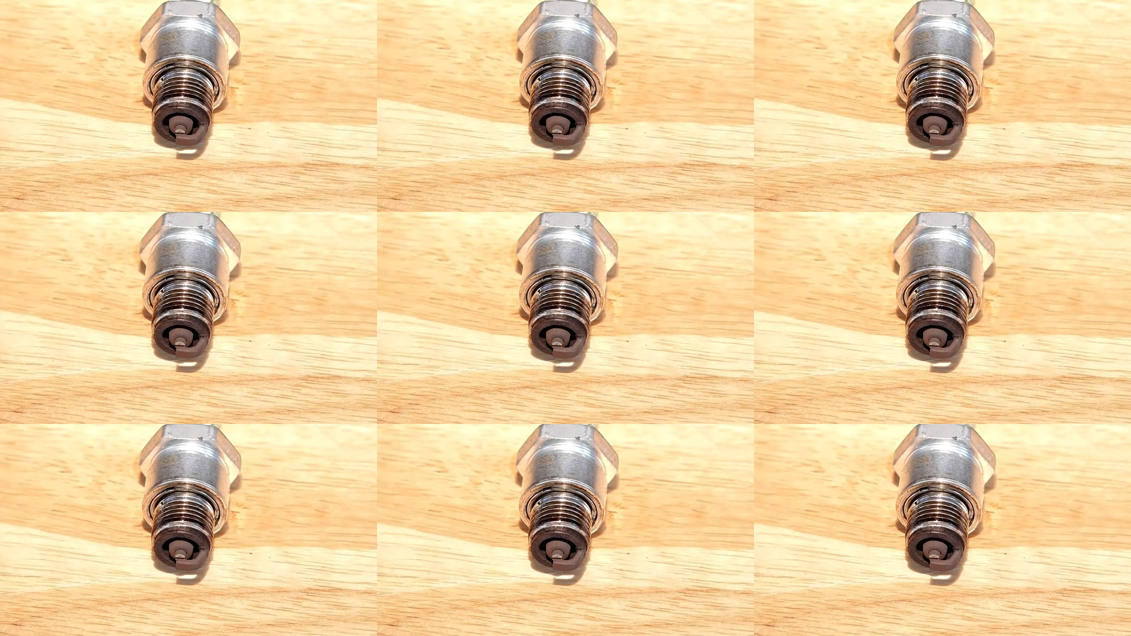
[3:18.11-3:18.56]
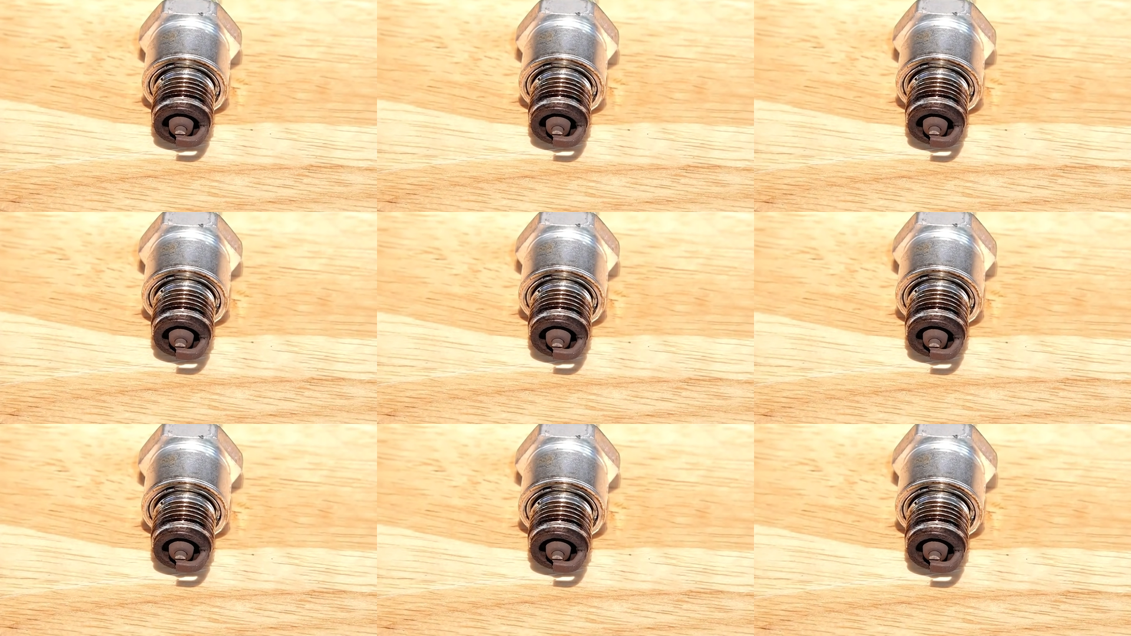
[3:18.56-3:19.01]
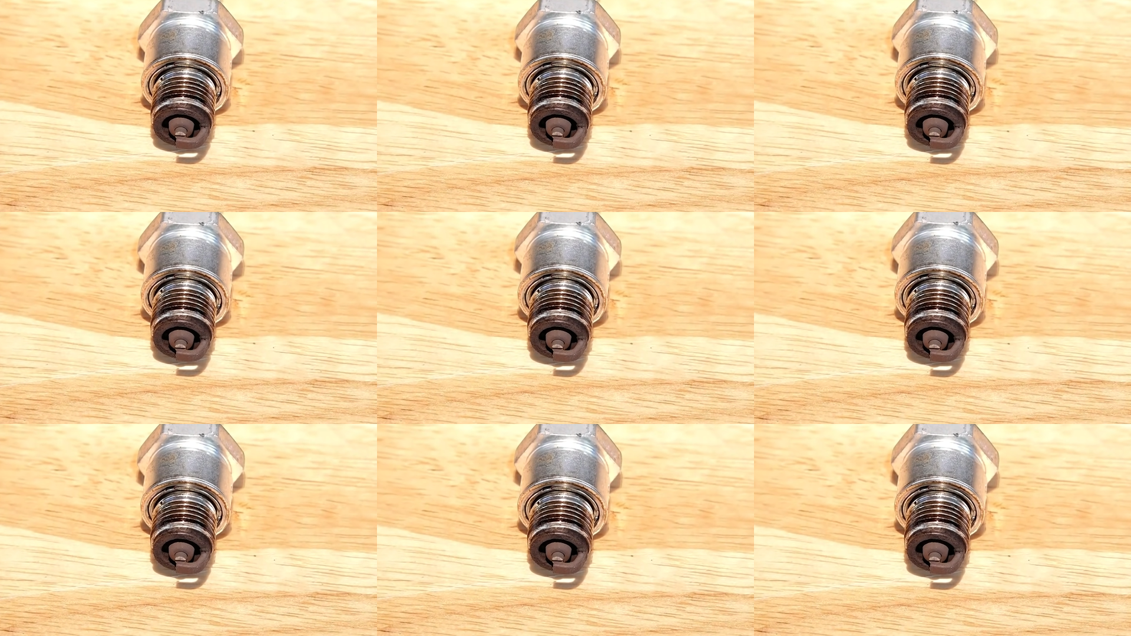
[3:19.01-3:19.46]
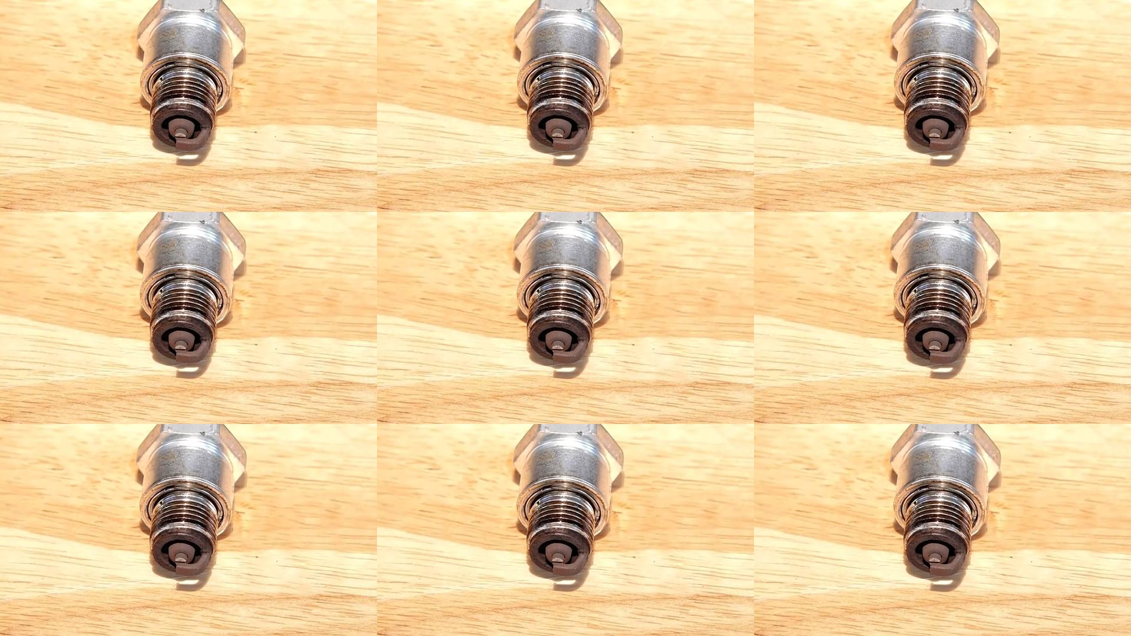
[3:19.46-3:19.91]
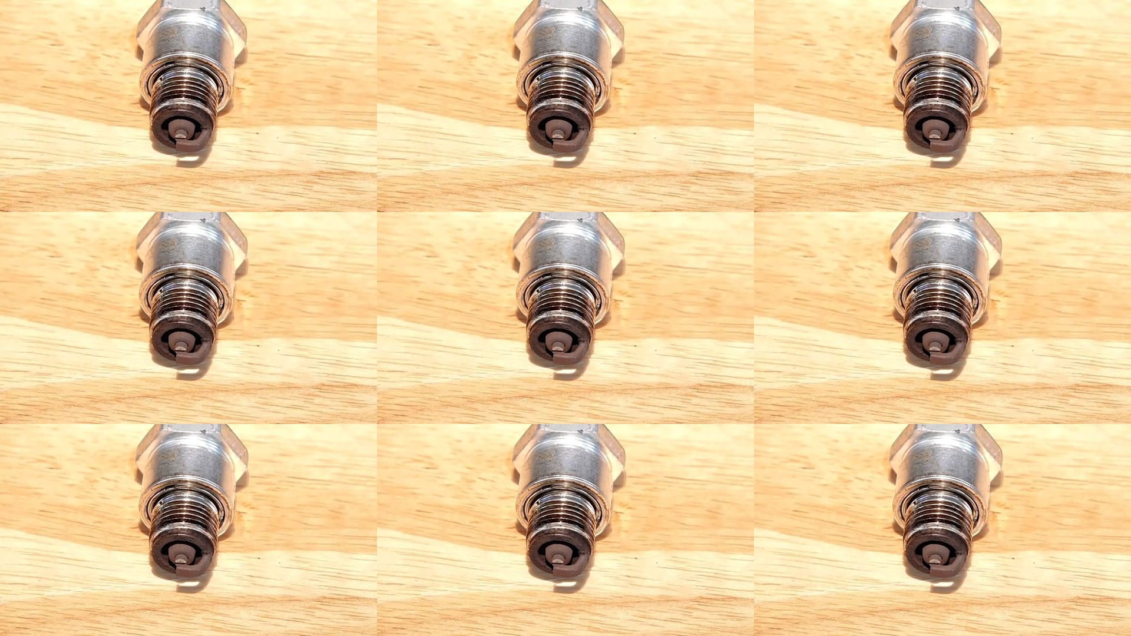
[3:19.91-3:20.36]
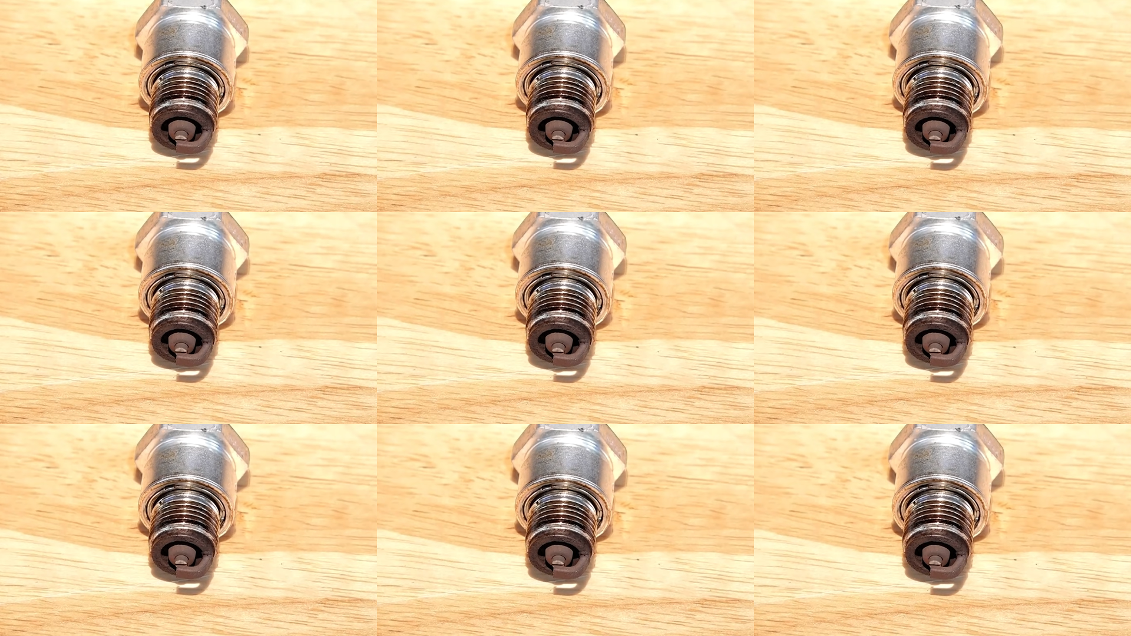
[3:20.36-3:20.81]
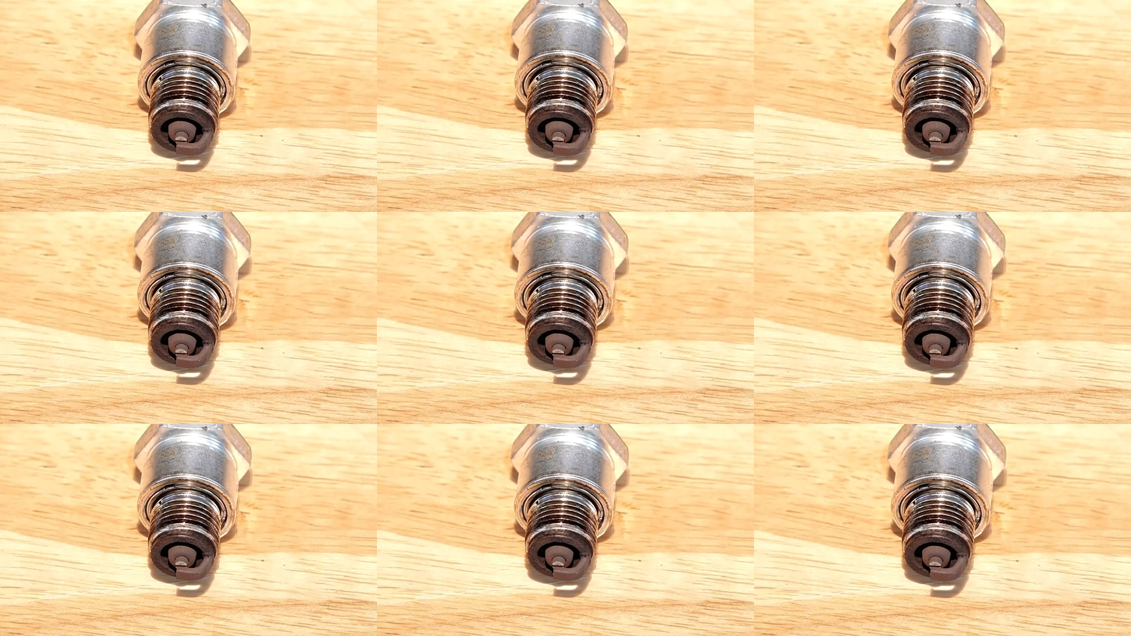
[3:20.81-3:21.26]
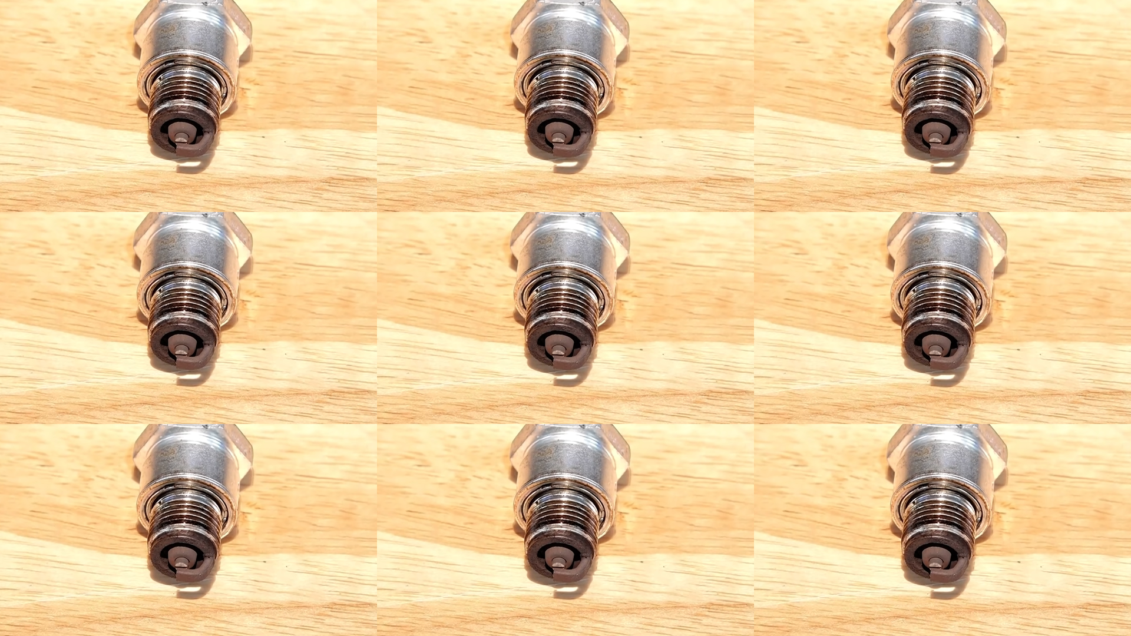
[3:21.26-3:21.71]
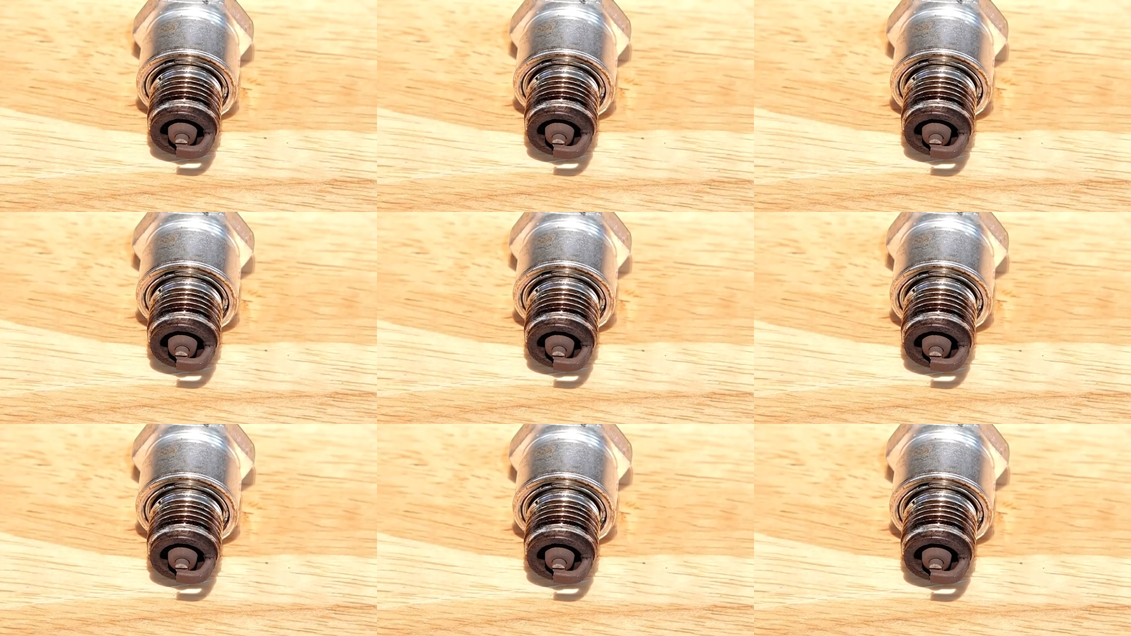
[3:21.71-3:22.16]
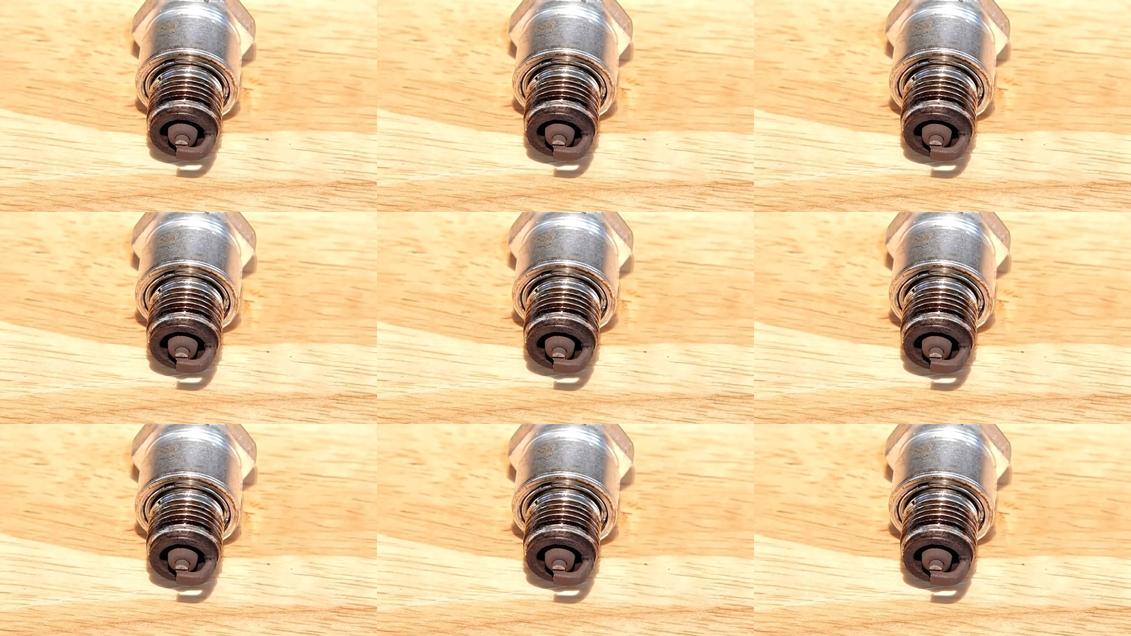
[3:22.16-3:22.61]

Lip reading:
No face is visible, so there are no lips to read.